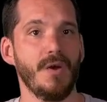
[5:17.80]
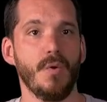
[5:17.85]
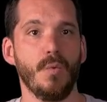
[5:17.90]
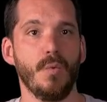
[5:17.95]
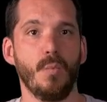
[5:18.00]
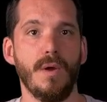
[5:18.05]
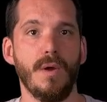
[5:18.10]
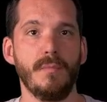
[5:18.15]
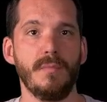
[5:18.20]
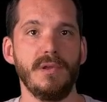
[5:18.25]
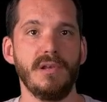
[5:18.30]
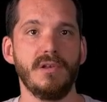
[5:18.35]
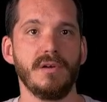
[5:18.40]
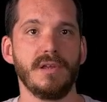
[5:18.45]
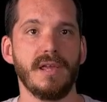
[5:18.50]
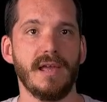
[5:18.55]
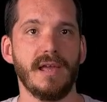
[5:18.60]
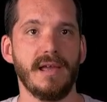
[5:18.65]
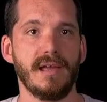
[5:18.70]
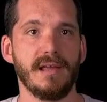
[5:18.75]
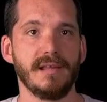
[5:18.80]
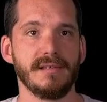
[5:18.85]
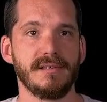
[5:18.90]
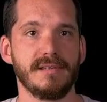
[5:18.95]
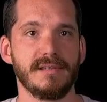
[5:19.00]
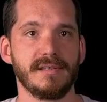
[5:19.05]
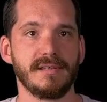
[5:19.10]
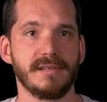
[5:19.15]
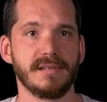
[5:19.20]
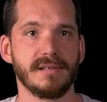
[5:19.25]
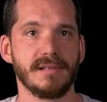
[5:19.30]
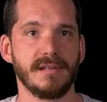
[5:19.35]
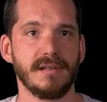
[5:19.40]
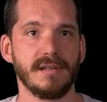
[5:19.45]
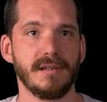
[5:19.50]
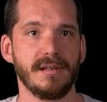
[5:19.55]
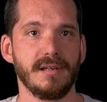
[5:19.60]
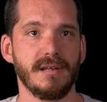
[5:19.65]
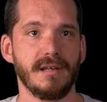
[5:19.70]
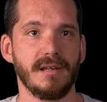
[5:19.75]
When we look at
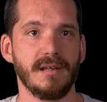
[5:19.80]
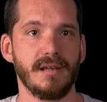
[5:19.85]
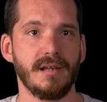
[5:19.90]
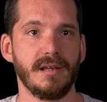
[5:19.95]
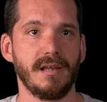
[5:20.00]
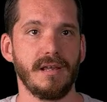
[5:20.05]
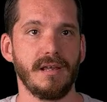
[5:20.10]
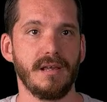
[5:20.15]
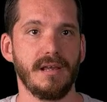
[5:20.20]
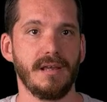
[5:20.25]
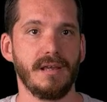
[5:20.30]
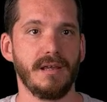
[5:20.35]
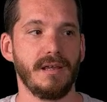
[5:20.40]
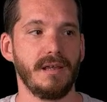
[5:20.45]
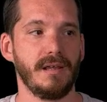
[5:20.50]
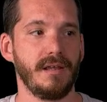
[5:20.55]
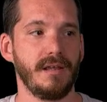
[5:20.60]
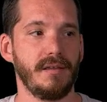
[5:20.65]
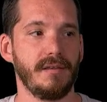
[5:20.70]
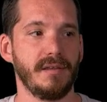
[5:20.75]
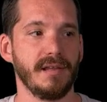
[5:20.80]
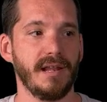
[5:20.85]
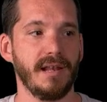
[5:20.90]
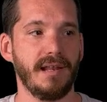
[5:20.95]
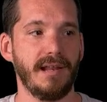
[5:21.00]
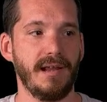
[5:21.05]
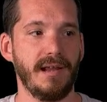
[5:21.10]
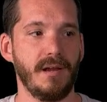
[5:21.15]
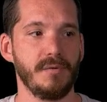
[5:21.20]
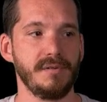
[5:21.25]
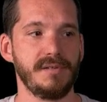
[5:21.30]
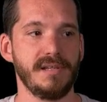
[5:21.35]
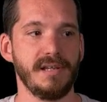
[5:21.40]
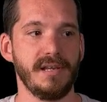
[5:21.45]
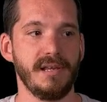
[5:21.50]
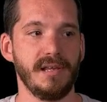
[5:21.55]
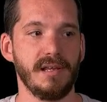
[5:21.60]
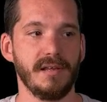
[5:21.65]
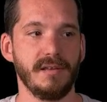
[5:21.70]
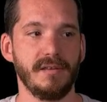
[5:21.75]
the clouds
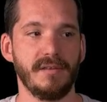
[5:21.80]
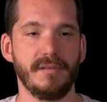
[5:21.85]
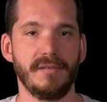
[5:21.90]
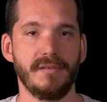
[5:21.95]
here,